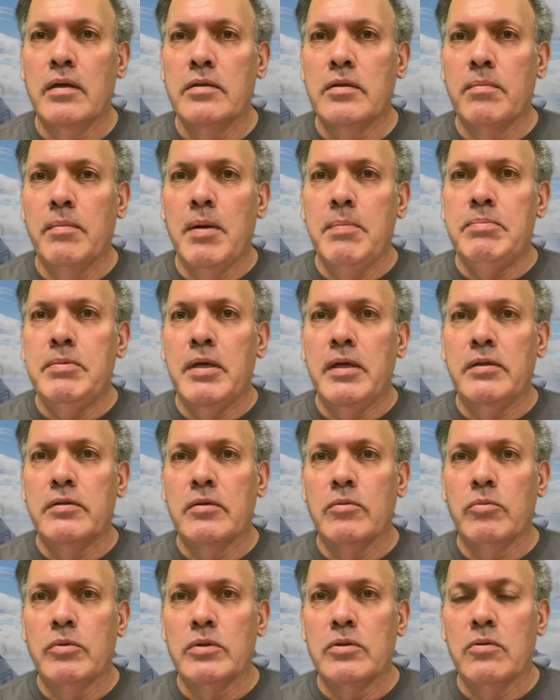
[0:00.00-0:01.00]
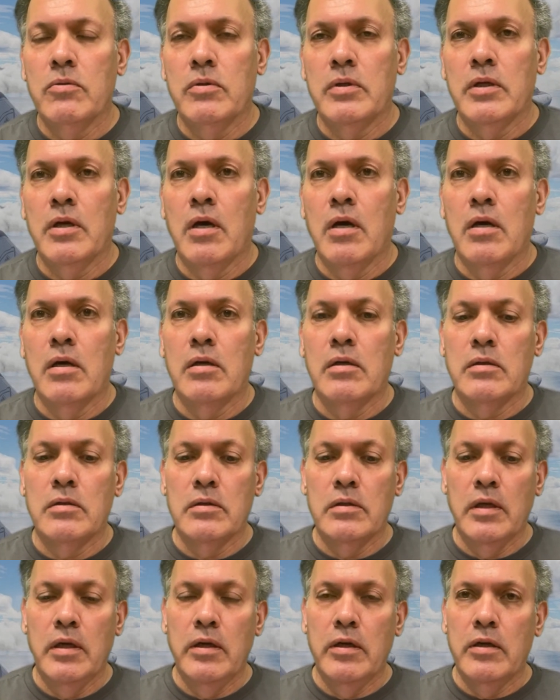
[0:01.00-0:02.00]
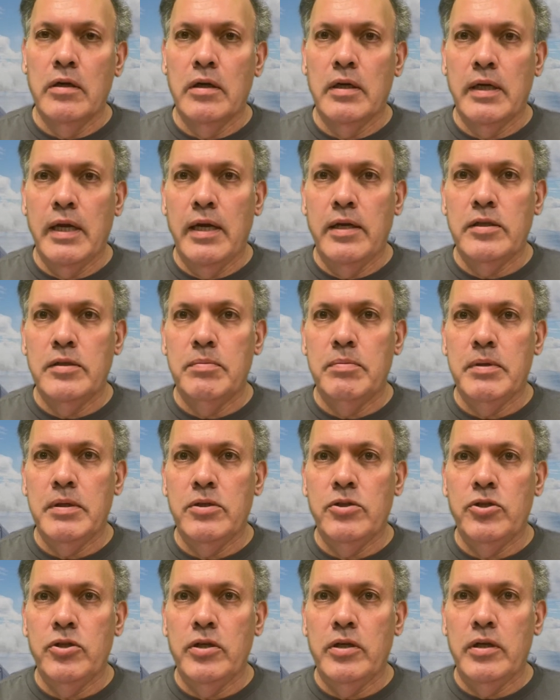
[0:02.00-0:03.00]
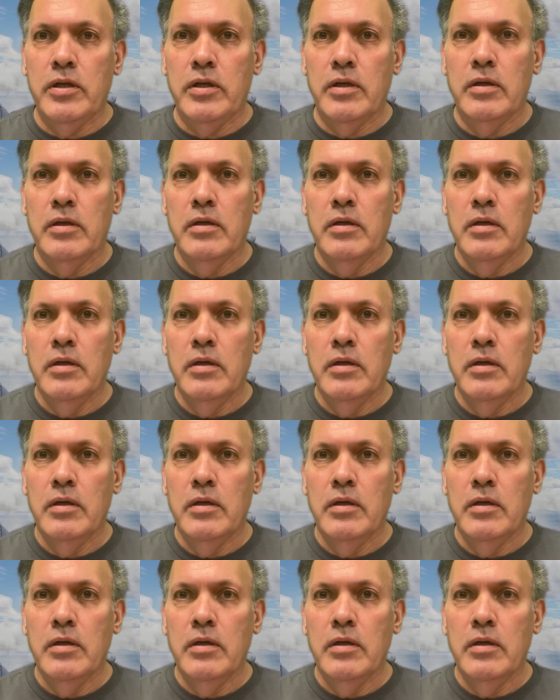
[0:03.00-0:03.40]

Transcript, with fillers: updates of what's going on here at HBG.